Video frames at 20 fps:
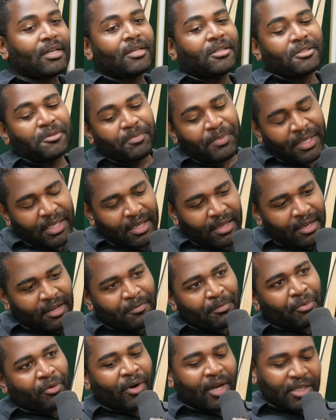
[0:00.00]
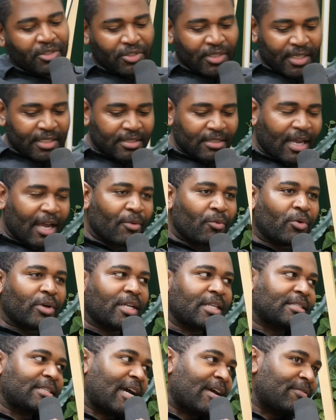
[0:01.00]
Speaking of projects, I want
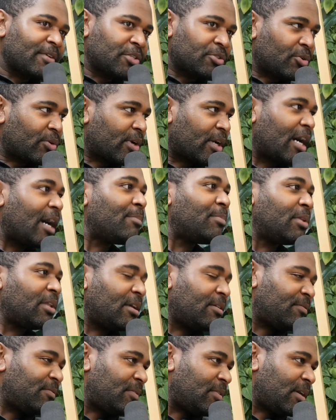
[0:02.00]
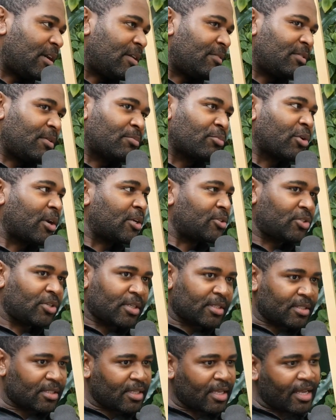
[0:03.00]
to dive into a couple of the
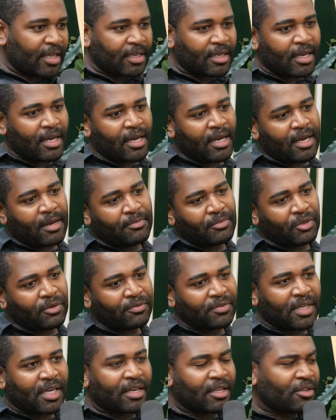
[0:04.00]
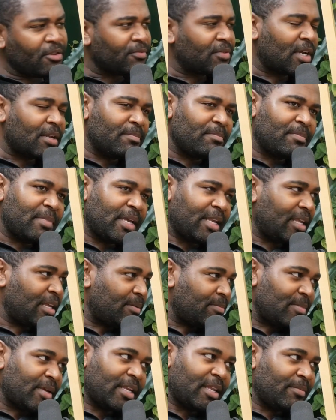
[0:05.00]
projects that you've done, and you've done many,
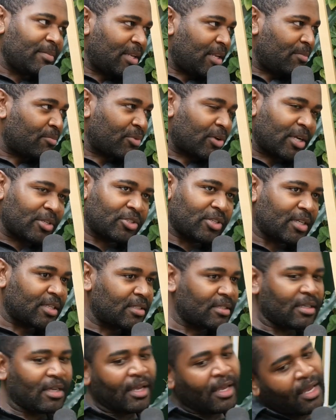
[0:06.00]
many, many projects.